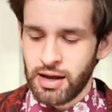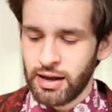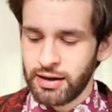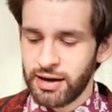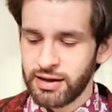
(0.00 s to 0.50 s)

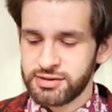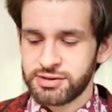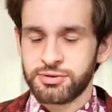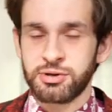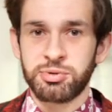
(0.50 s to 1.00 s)
and
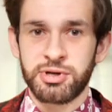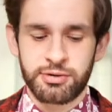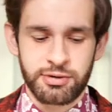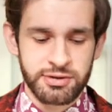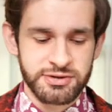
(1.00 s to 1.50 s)
lighter in
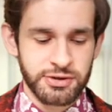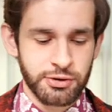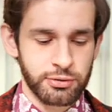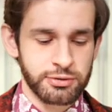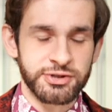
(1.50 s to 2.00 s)
appearance than
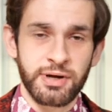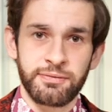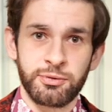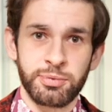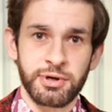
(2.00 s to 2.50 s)
old
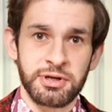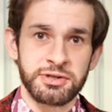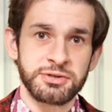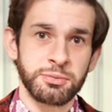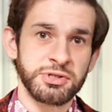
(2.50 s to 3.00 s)
Sheffield
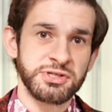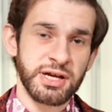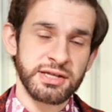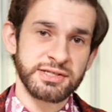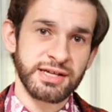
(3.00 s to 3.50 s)
plate, which
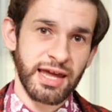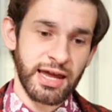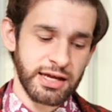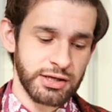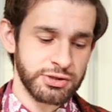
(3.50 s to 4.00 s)
tends to
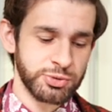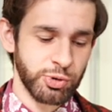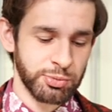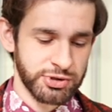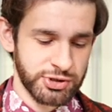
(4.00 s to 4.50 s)
age
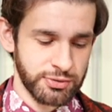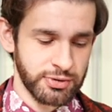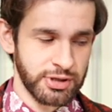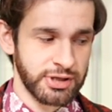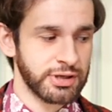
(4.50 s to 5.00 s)
more
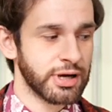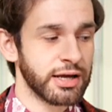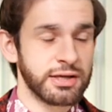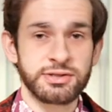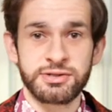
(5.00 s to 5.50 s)
maturely
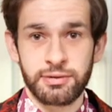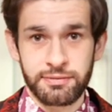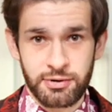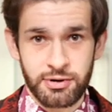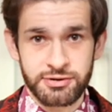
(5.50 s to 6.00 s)
like
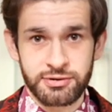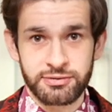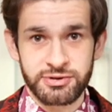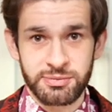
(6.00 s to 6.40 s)
silver articles